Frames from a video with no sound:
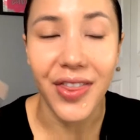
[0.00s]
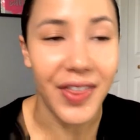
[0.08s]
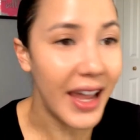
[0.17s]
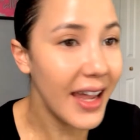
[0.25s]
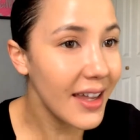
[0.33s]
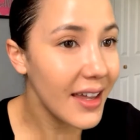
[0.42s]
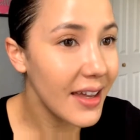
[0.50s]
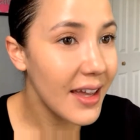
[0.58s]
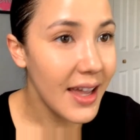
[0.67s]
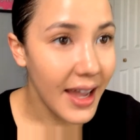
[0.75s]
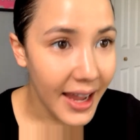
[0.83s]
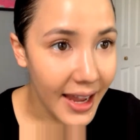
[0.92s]
thick.
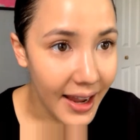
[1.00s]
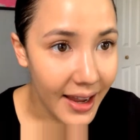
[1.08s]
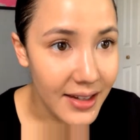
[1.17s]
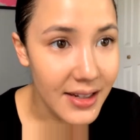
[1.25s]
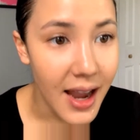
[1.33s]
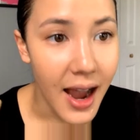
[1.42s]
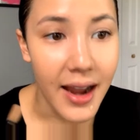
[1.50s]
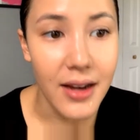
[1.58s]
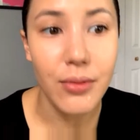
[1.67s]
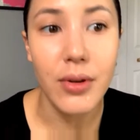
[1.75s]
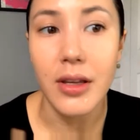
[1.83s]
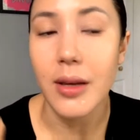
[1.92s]
And
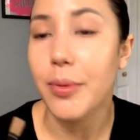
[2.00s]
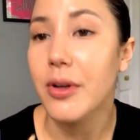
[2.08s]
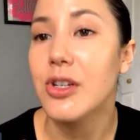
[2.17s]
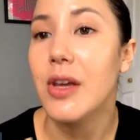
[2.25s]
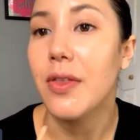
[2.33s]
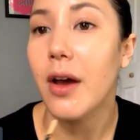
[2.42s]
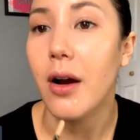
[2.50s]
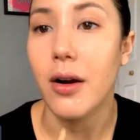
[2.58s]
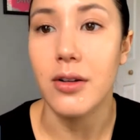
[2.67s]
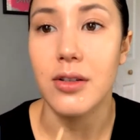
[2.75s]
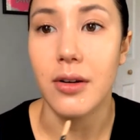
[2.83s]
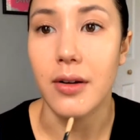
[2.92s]
I really appreciate that
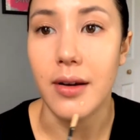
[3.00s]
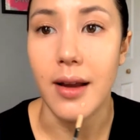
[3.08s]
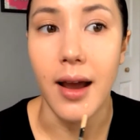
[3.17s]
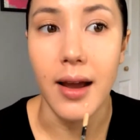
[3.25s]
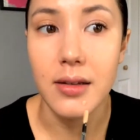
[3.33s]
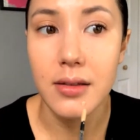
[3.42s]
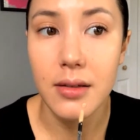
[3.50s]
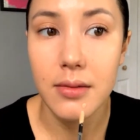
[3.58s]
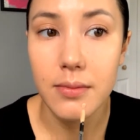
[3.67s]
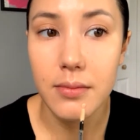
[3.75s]
ours are not.